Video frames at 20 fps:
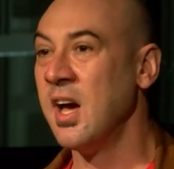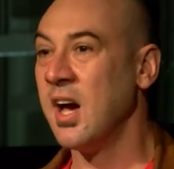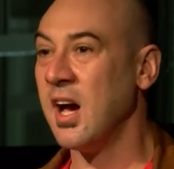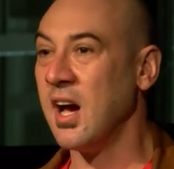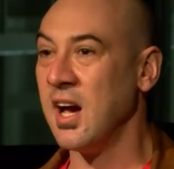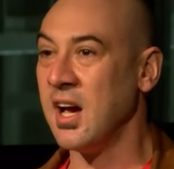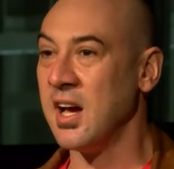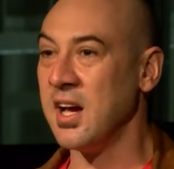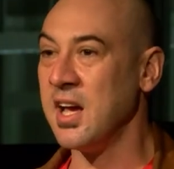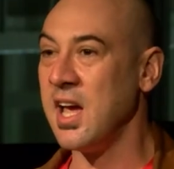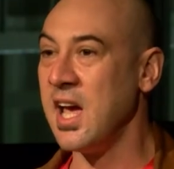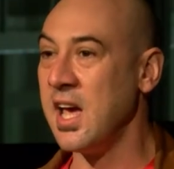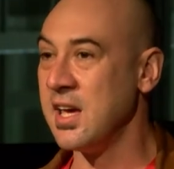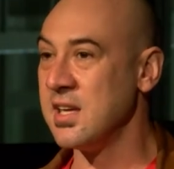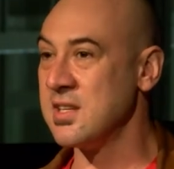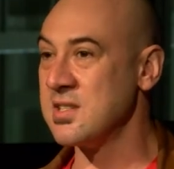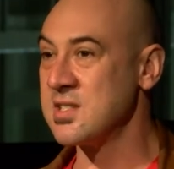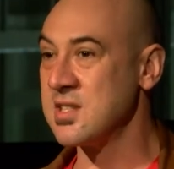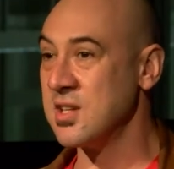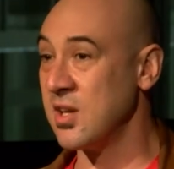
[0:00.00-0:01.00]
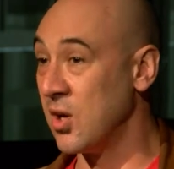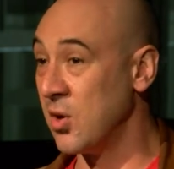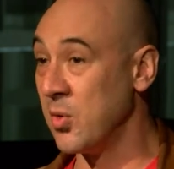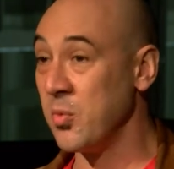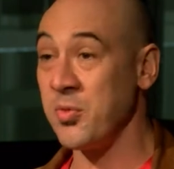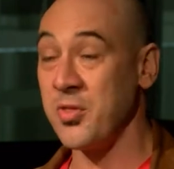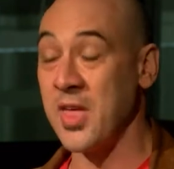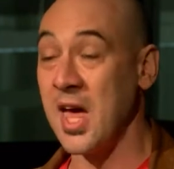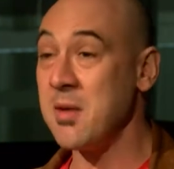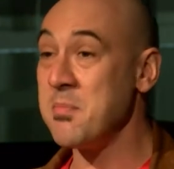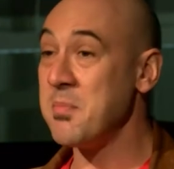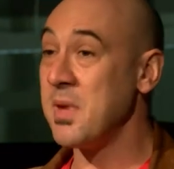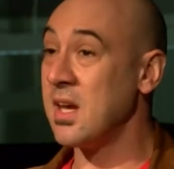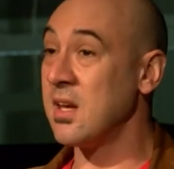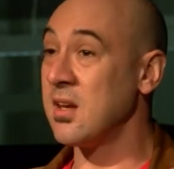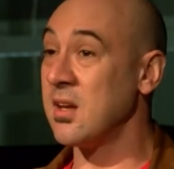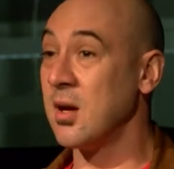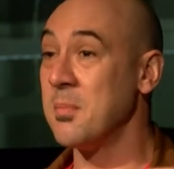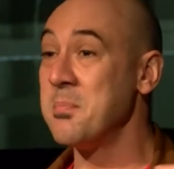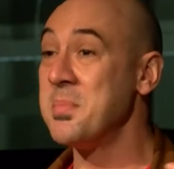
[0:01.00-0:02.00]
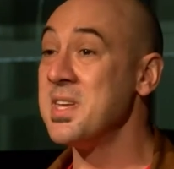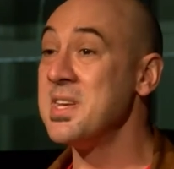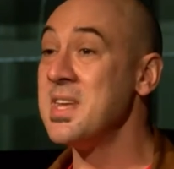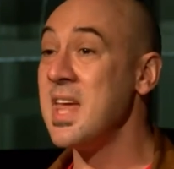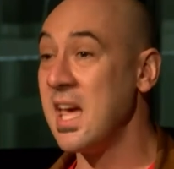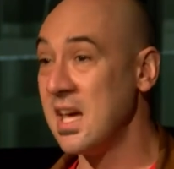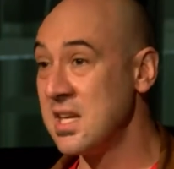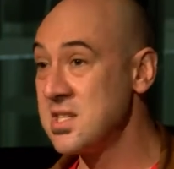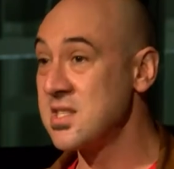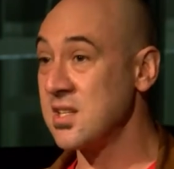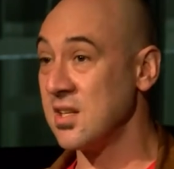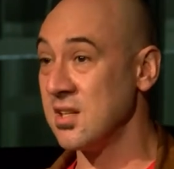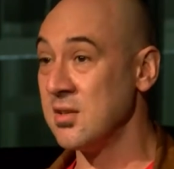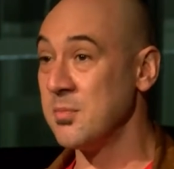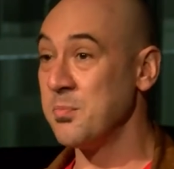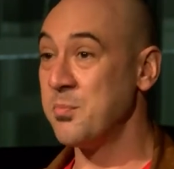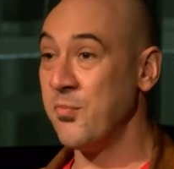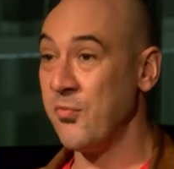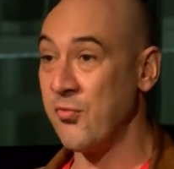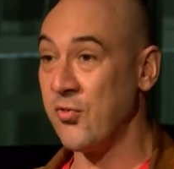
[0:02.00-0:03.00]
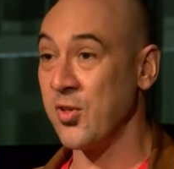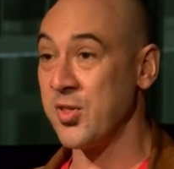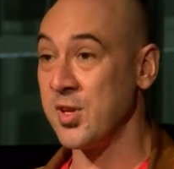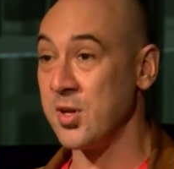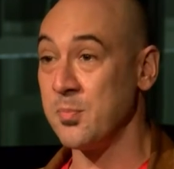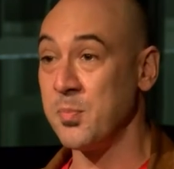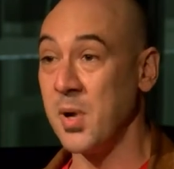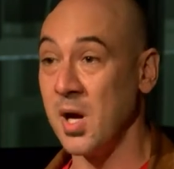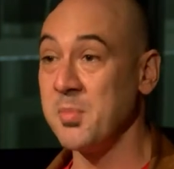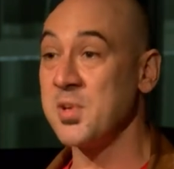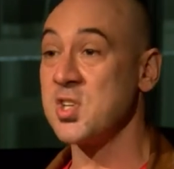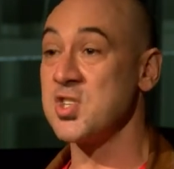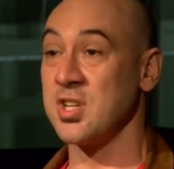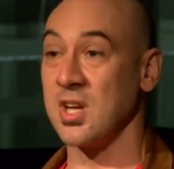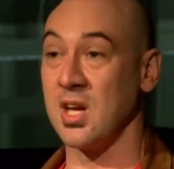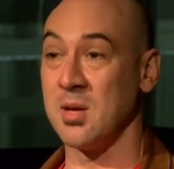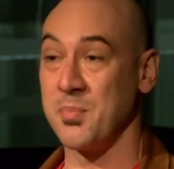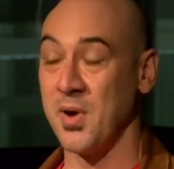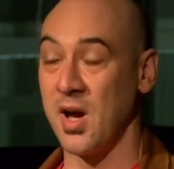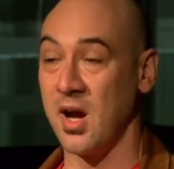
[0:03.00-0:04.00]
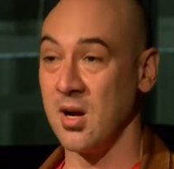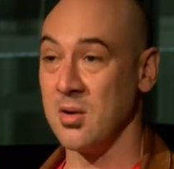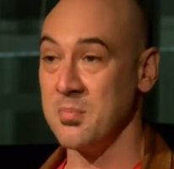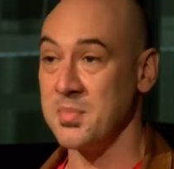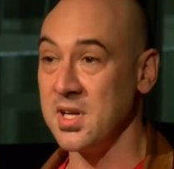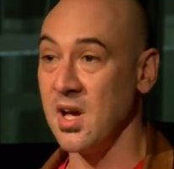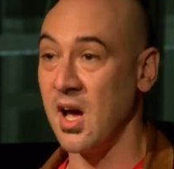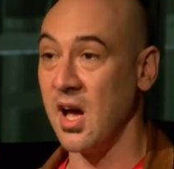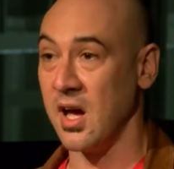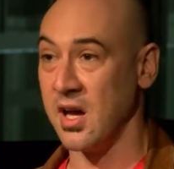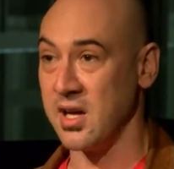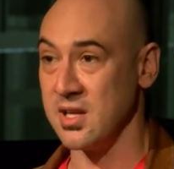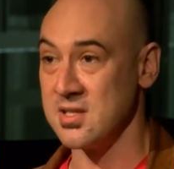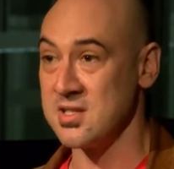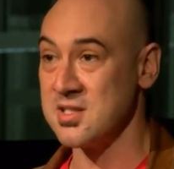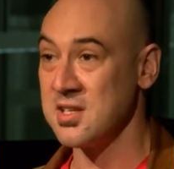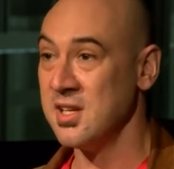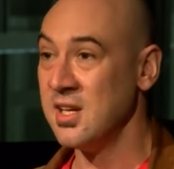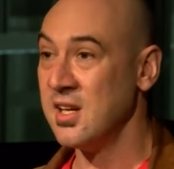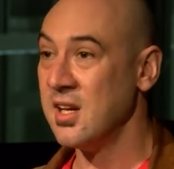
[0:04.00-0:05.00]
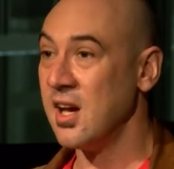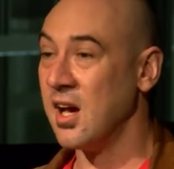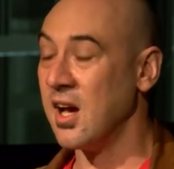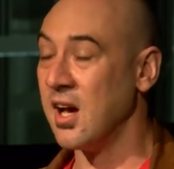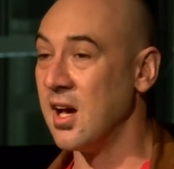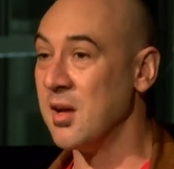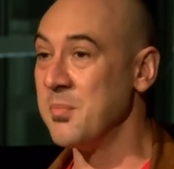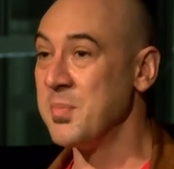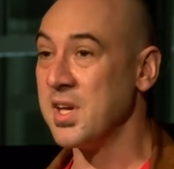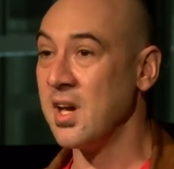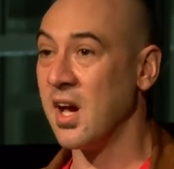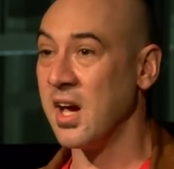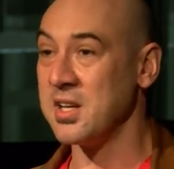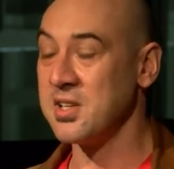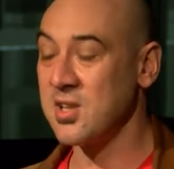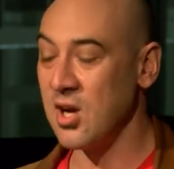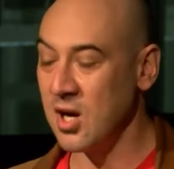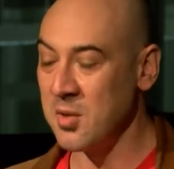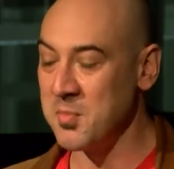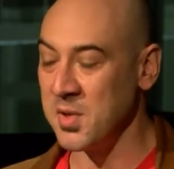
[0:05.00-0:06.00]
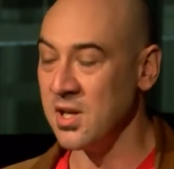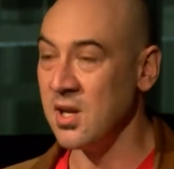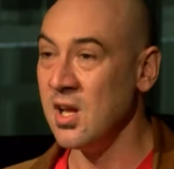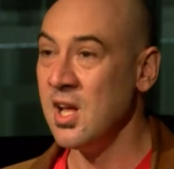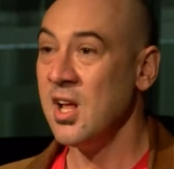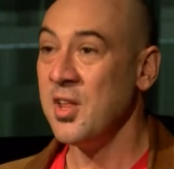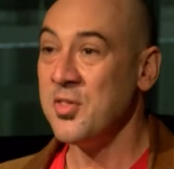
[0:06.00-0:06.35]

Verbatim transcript: uh, and you know that made a bonanza for their publishing empire behind uh, behind Carmen.